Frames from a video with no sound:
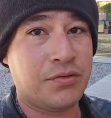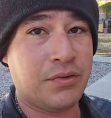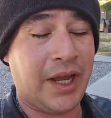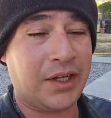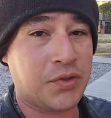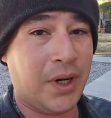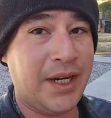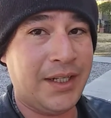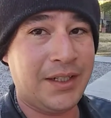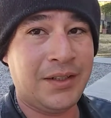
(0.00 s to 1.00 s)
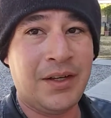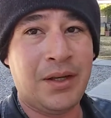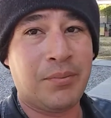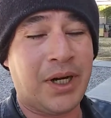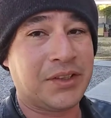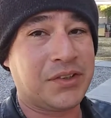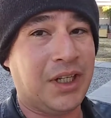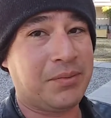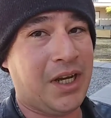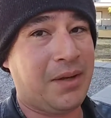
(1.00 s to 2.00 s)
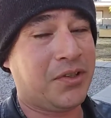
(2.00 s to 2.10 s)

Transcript: like draining, but at the same time,